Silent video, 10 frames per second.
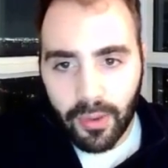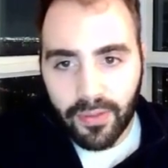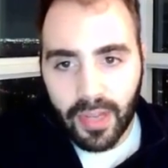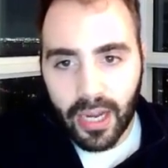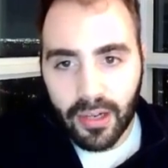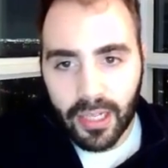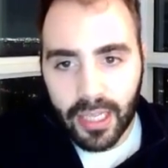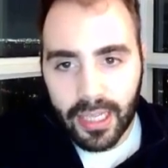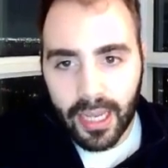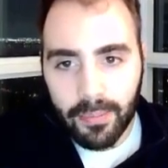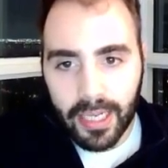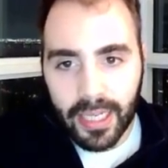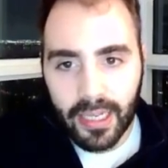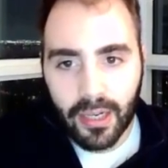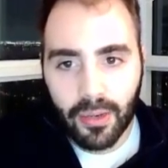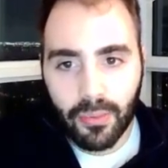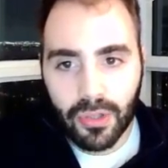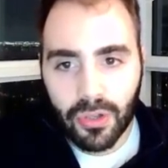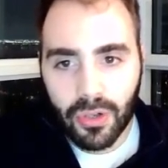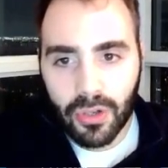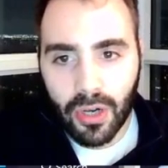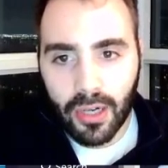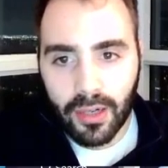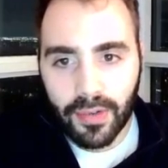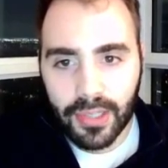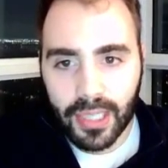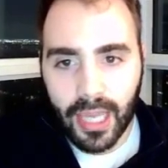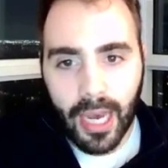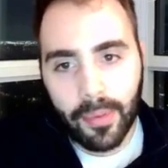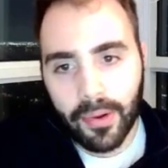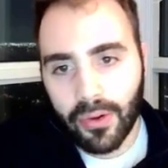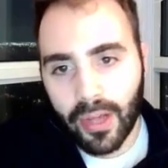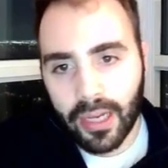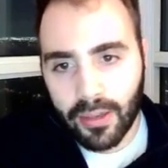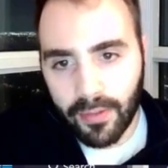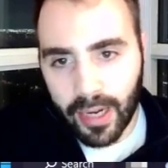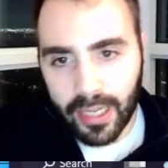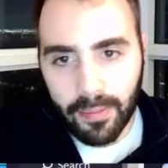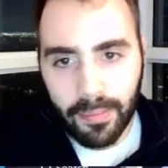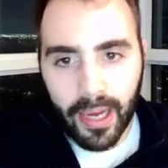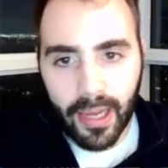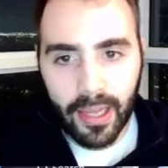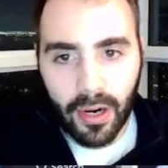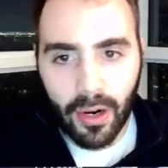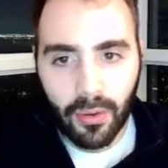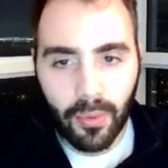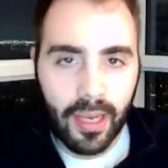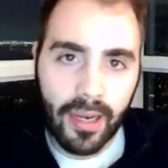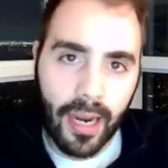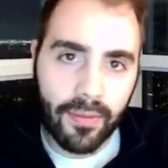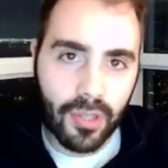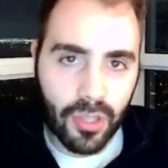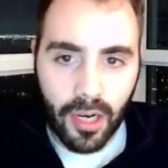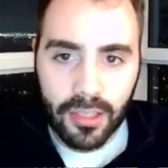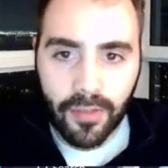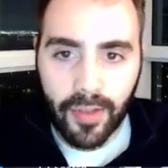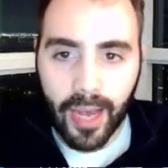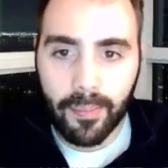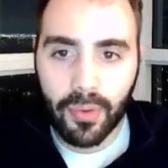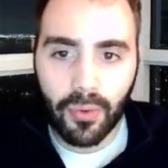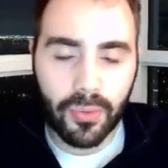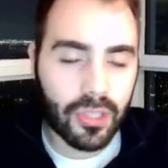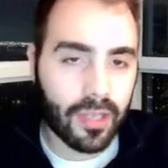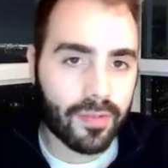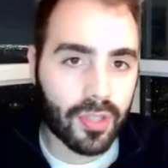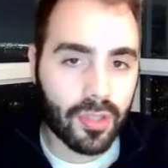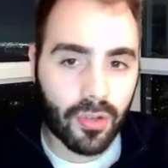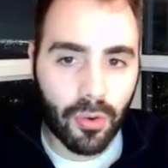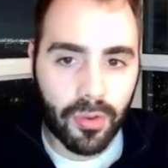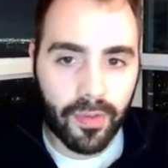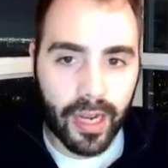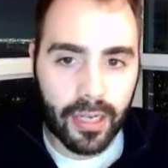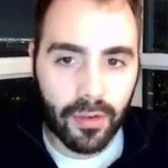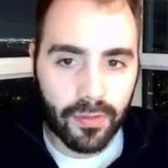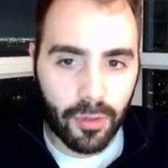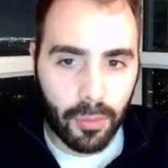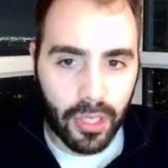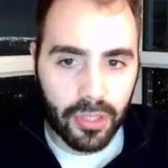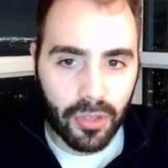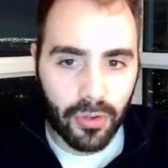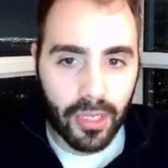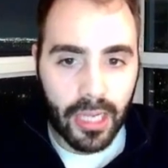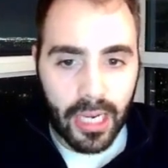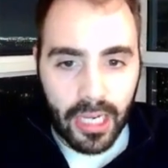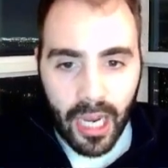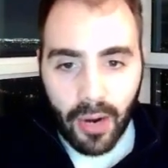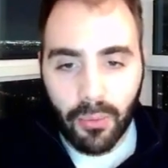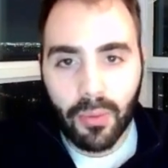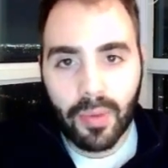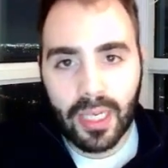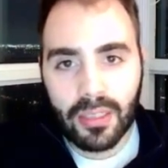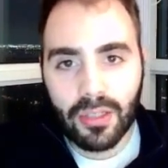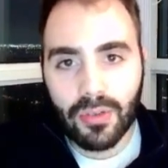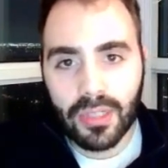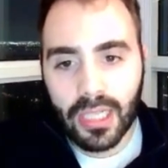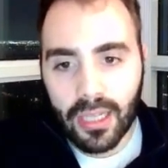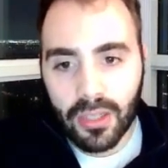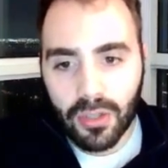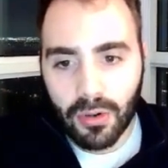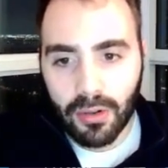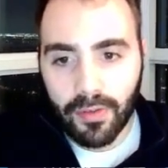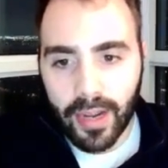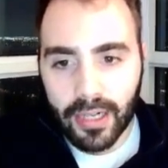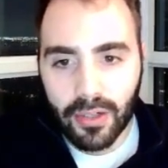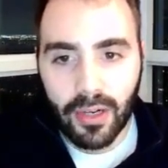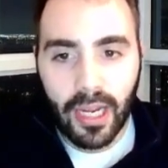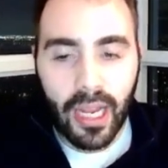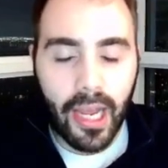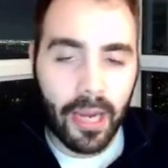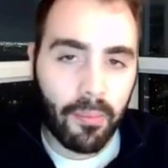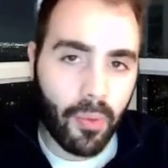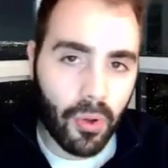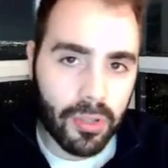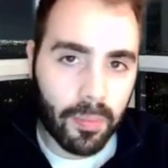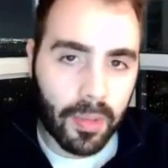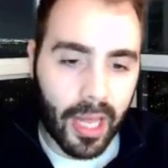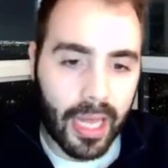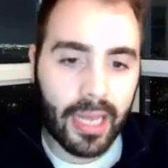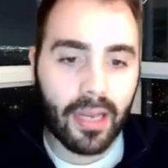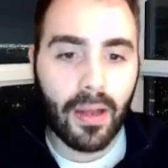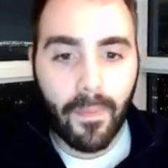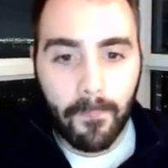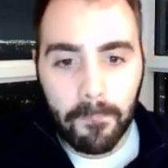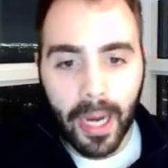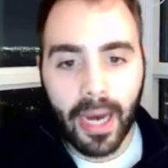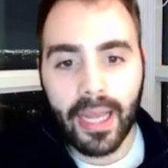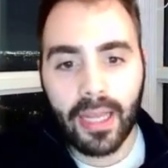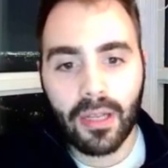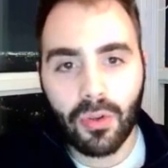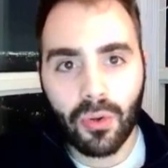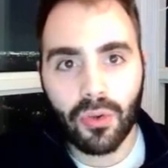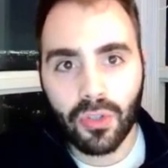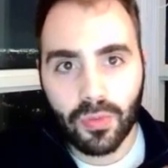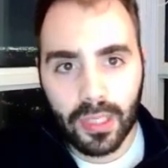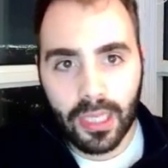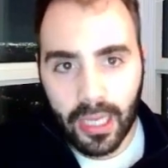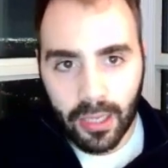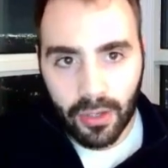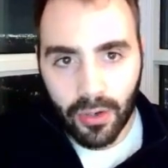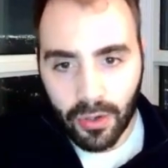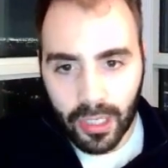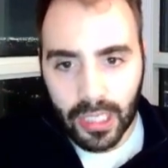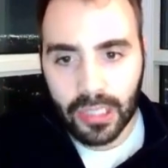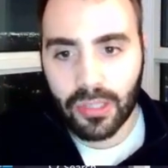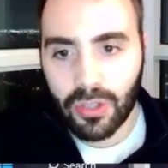We've calculated that by taking a return on invested capital and dividing it by our weighted average cost of capital, which gives us a growth factor of 2.2. Now what we need to do is take this growth factor and multiply it by Google's retained earnings.